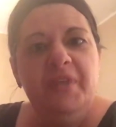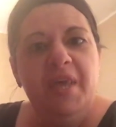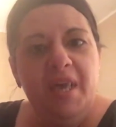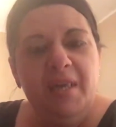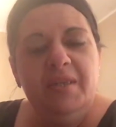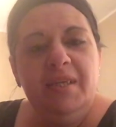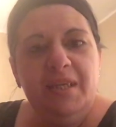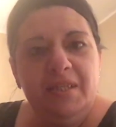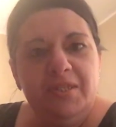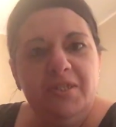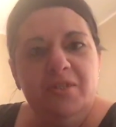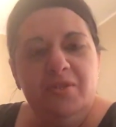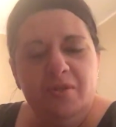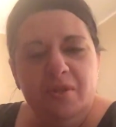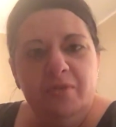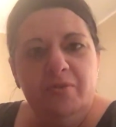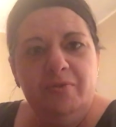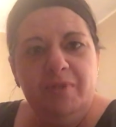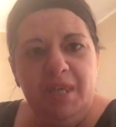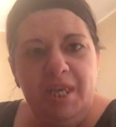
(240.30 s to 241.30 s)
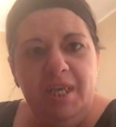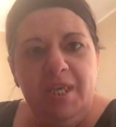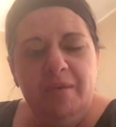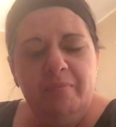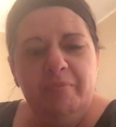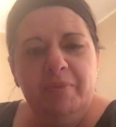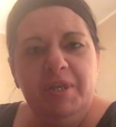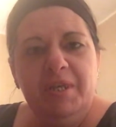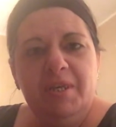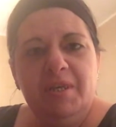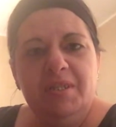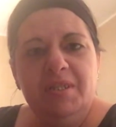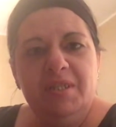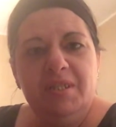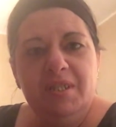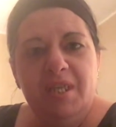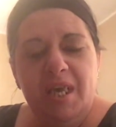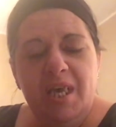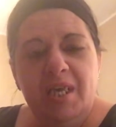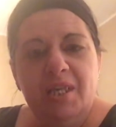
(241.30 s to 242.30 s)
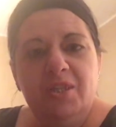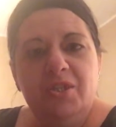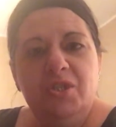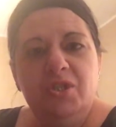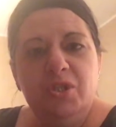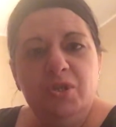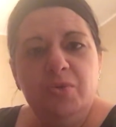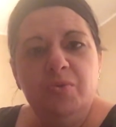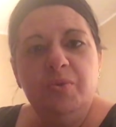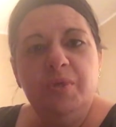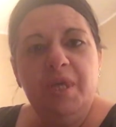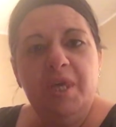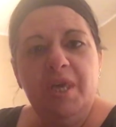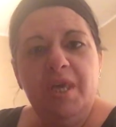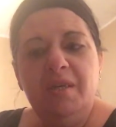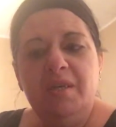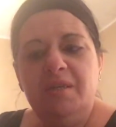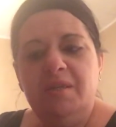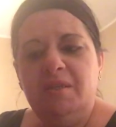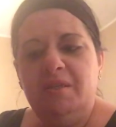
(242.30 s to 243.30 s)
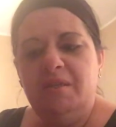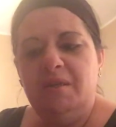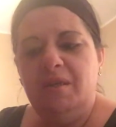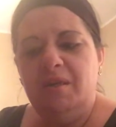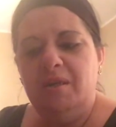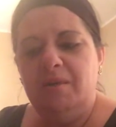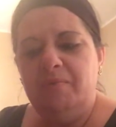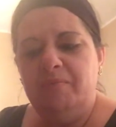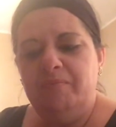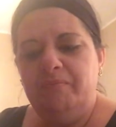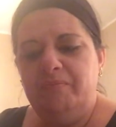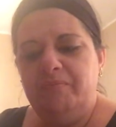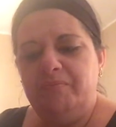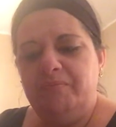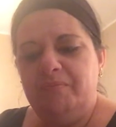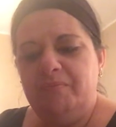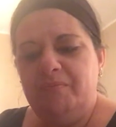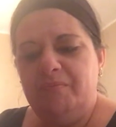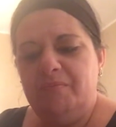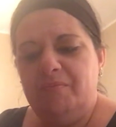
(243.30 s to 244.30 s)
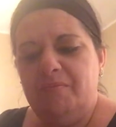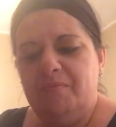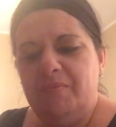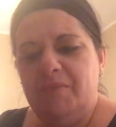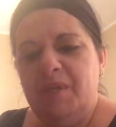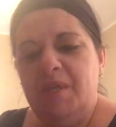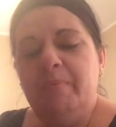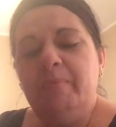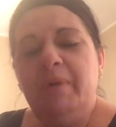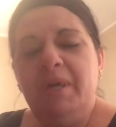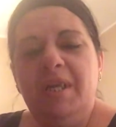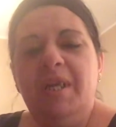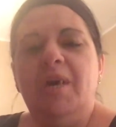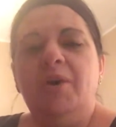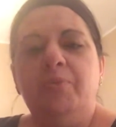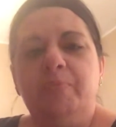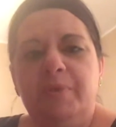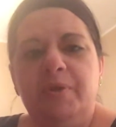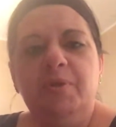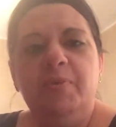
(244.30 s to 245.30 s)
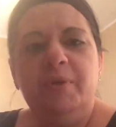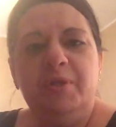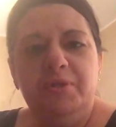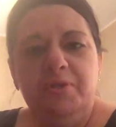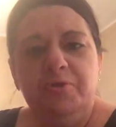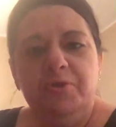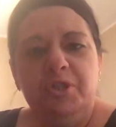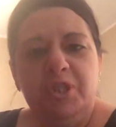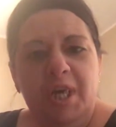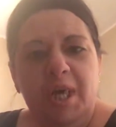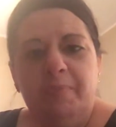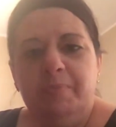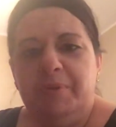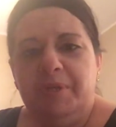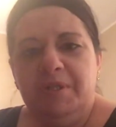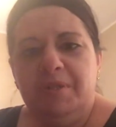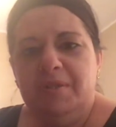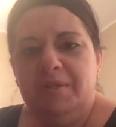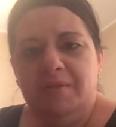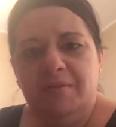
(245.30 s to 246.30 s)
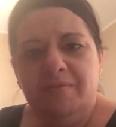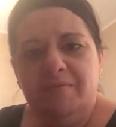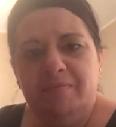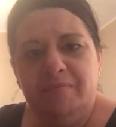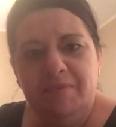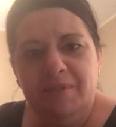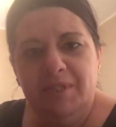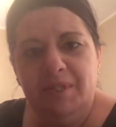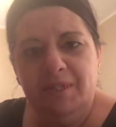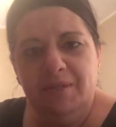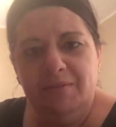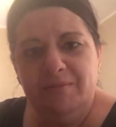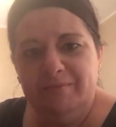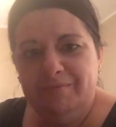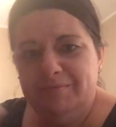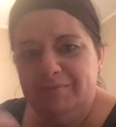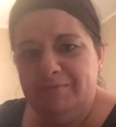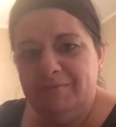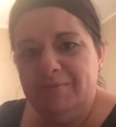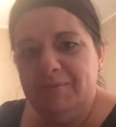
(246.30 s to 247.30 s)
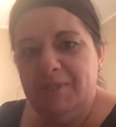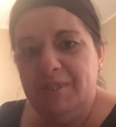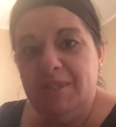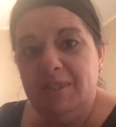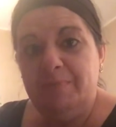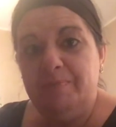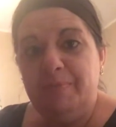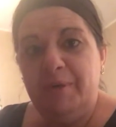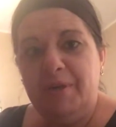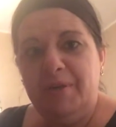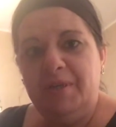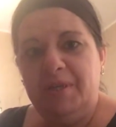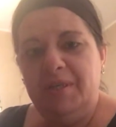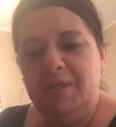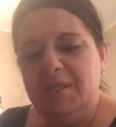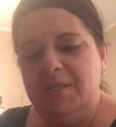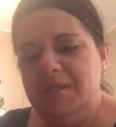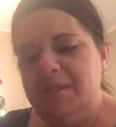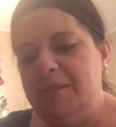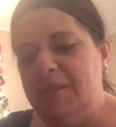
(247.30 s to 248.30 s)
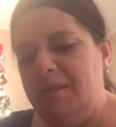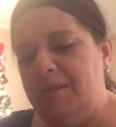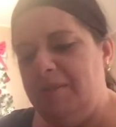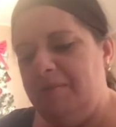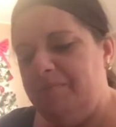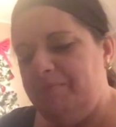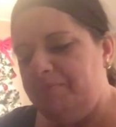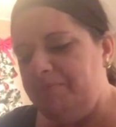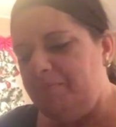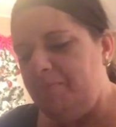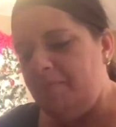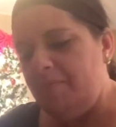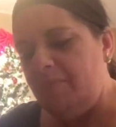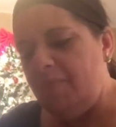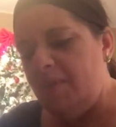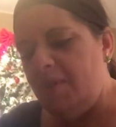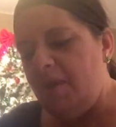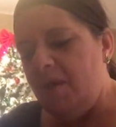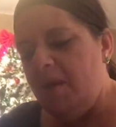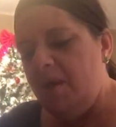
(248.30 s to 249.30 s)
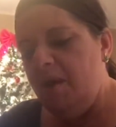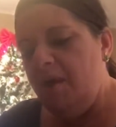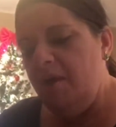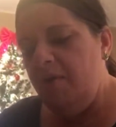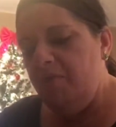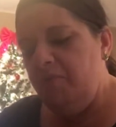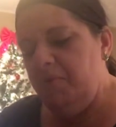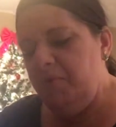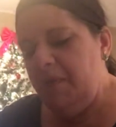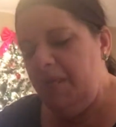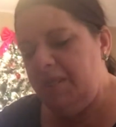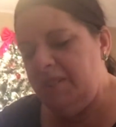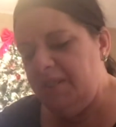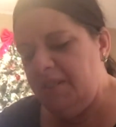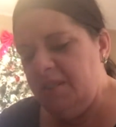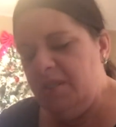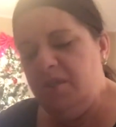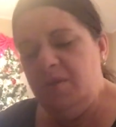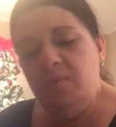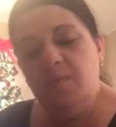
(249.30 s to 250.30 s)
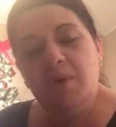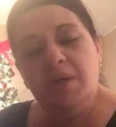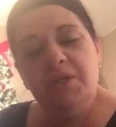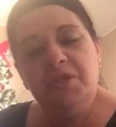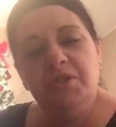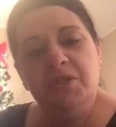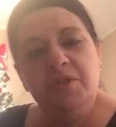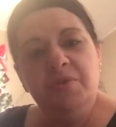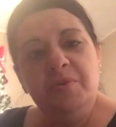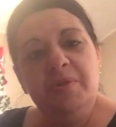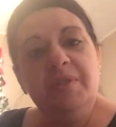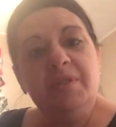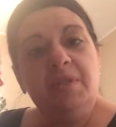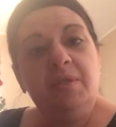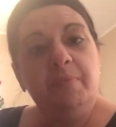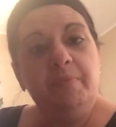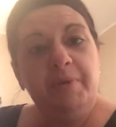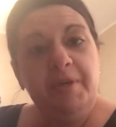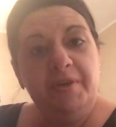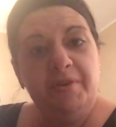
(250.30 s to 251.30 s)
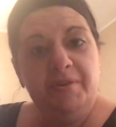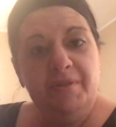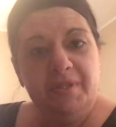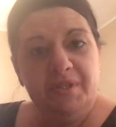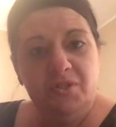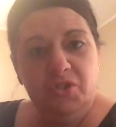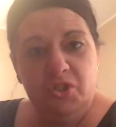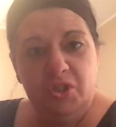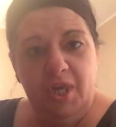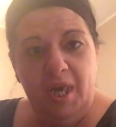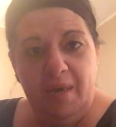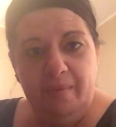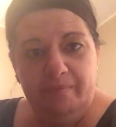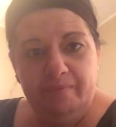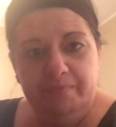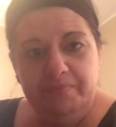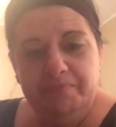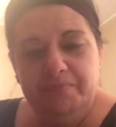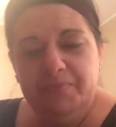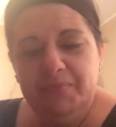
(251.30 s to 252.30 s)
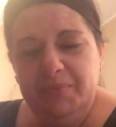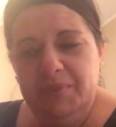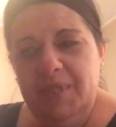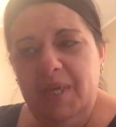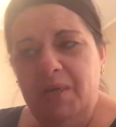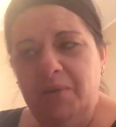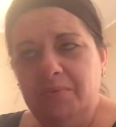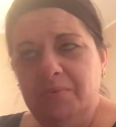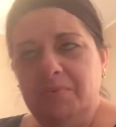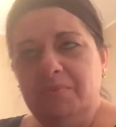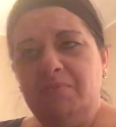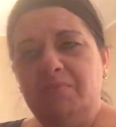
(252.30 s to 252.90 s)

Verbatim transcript: that next to their name because then you can um, it might help you while you're shopping to you know spark an idea the next thing you want to do is comparison shop now